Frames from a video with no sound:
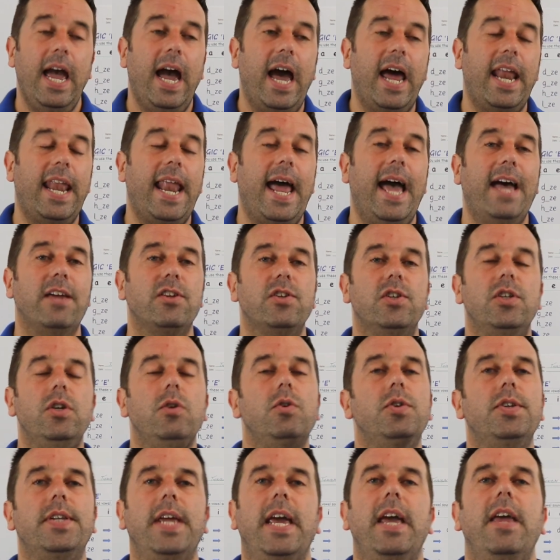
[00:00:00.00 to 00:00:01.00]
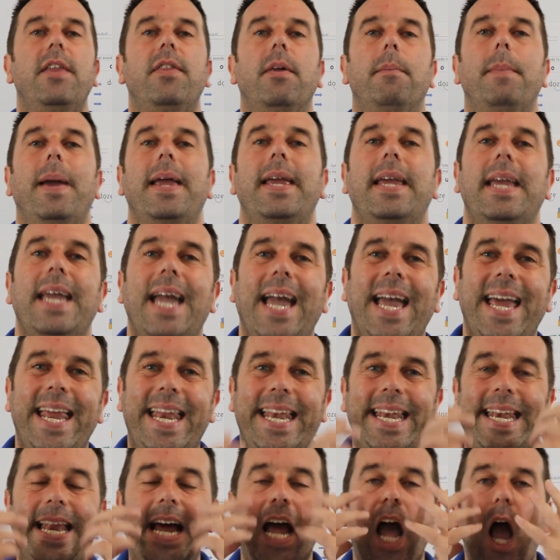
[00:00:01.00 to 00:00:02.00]
And as you say them
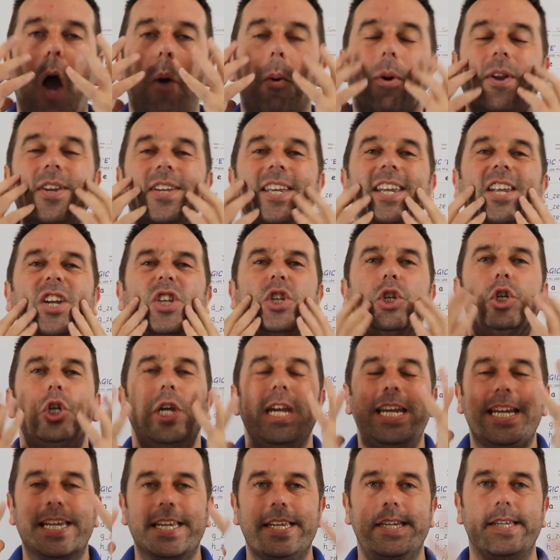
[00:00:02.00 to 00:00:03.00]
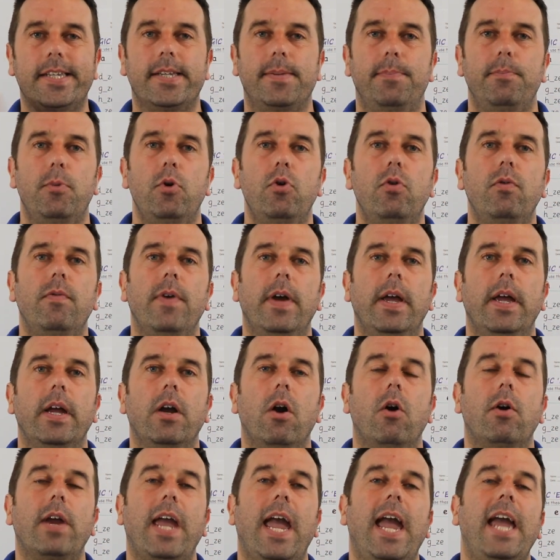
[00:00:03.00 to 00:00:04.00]
again, I want to see the cheeks moving,
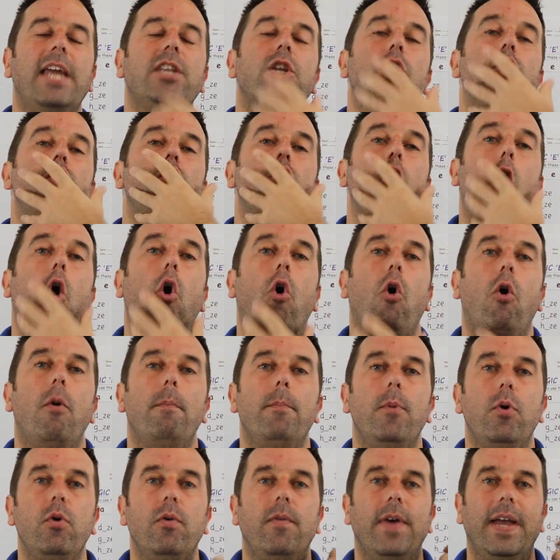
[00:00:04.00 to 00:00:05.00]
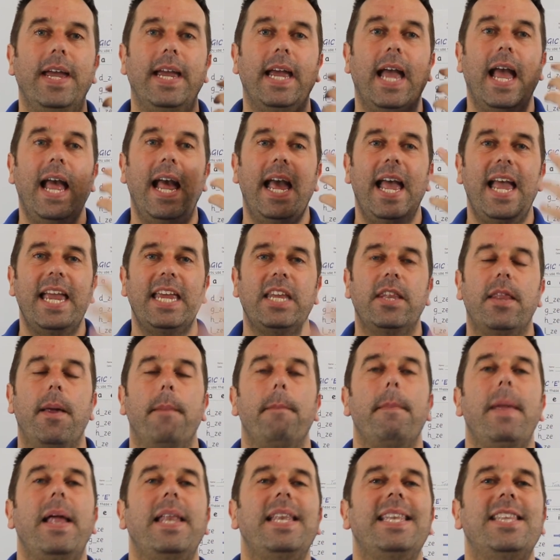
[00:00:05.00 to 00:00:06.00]
okay? The jaw moving,
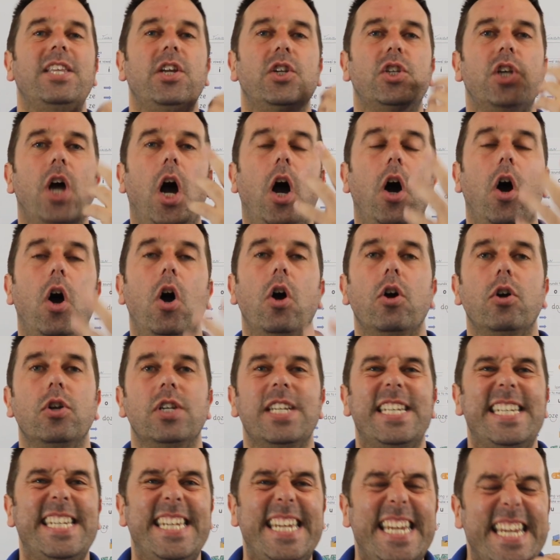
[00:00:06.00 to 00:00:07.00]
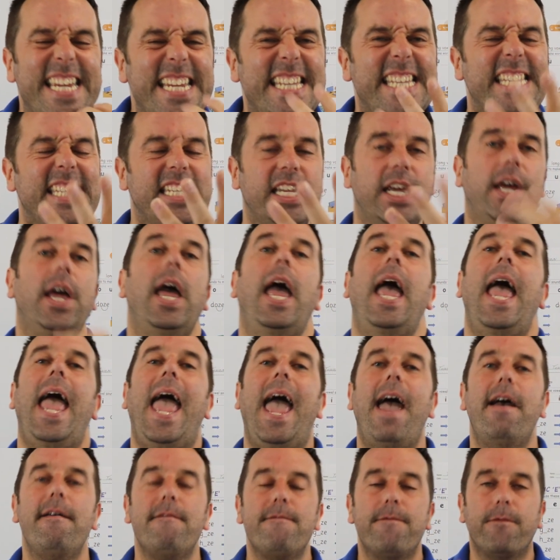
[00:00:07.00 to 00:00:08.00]
the tongue, the teeth,
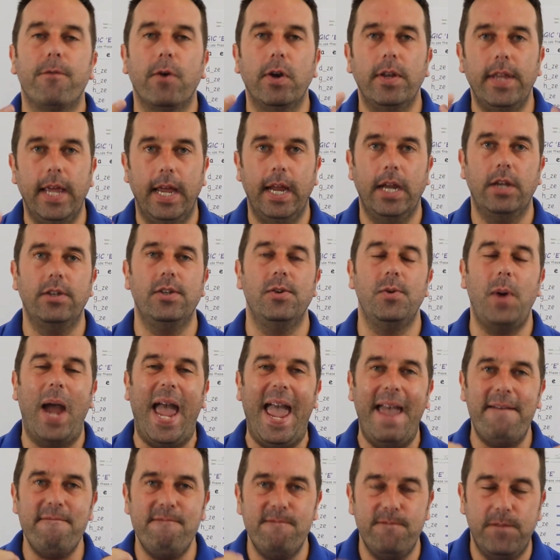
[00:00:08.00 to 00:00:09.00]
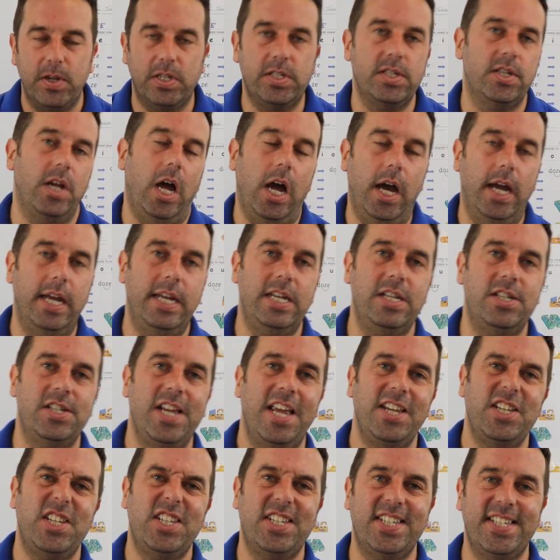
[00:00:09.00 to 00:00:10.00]
everything to emphasize
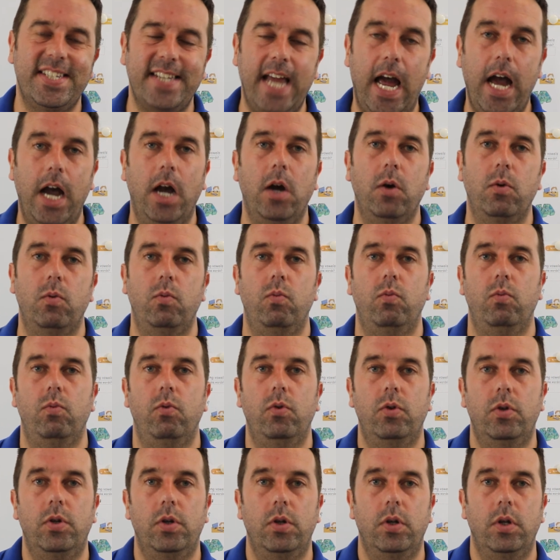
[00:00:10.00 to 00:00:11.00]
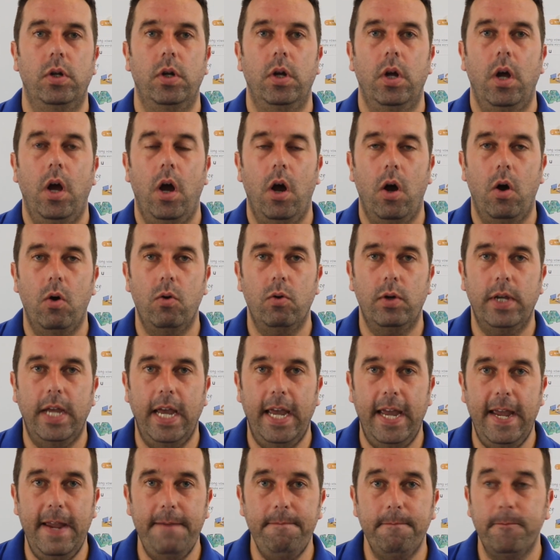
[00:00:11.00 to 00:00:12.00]
sound,
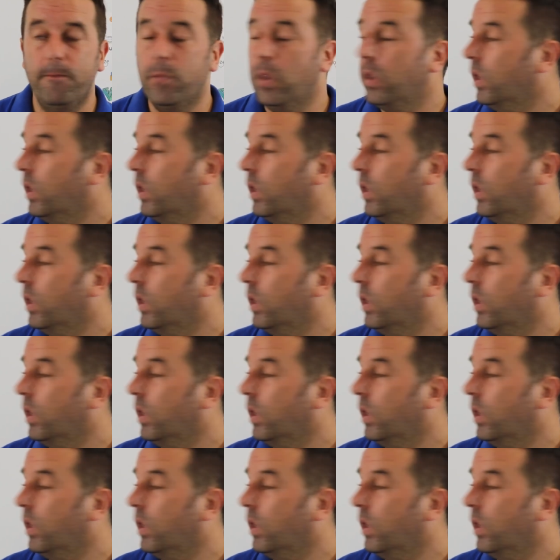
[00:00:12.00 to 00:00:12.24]
okay?